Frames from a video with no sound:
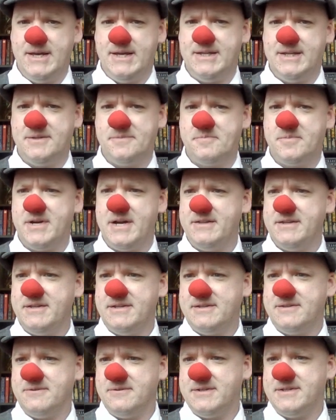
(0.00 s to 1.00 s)
His
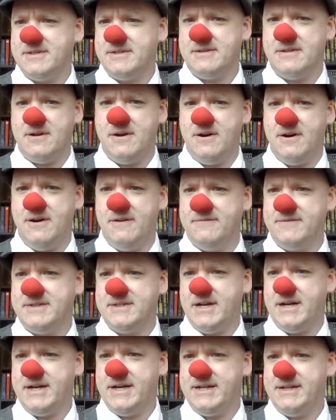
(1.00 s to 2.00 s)
brothers of
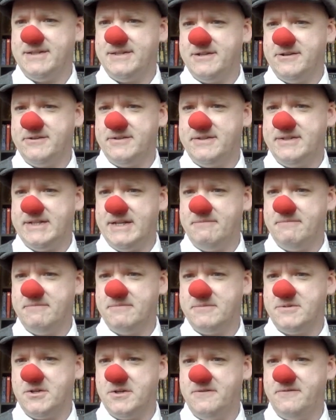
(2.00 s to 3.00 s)
science don't
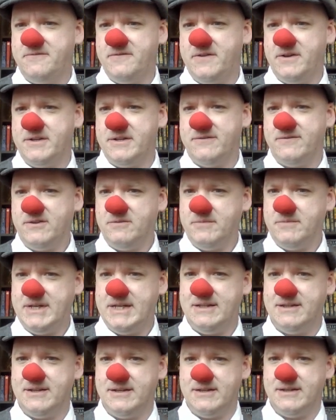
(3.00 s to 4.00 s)
seem too fond of him
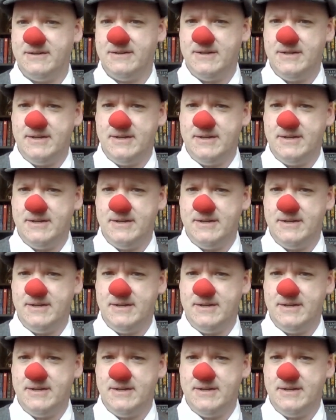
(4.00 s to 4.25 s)
either.